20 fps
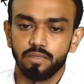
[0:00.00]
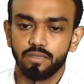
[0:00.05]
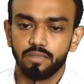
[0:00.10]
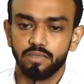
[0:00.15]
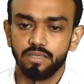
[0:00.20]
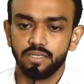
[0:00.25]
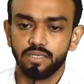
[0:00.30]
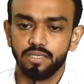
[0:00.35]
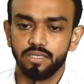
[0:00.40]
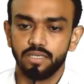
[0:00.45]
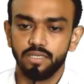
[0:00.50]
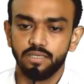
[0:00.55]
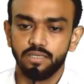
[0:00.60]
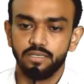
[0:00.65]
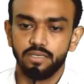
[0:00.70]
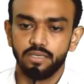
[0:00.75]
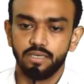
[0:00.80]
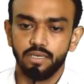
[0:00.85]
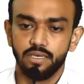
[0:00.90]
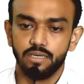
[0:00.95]
this is
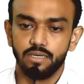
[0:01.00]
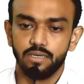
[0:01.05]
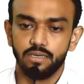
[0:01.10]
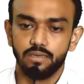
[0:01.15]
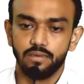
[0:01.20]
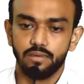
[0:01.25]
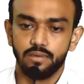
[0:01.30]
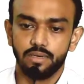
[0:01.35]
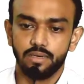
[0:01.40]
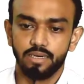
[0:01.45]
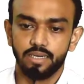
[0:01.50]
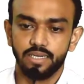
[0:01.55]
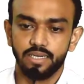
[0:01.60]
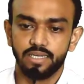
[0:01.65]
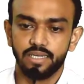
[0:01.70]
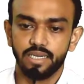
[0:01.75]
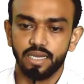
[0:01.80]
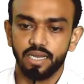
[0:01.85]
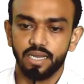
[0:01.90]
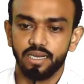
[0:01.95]
the
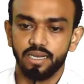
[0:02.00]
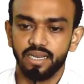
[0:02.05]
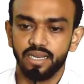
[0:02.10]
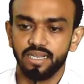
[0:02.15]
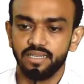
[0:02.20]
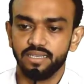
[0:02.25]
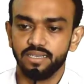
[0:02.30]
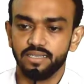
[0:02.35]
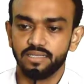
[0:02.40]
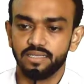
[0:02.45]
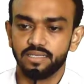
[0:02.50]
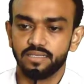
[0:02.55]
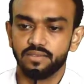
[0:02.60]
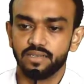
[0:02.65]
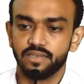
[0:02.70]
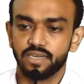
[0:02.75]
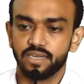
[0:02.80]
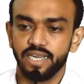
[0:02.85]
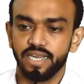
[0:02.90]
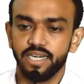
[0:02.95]
return, and this is
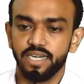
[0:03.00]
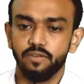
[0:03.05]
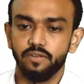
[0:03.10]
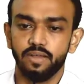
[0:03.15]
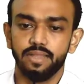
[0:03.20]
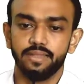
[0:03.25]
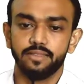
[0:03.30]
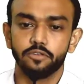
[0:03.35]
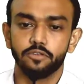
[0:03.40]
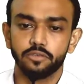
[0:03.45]
again dwell.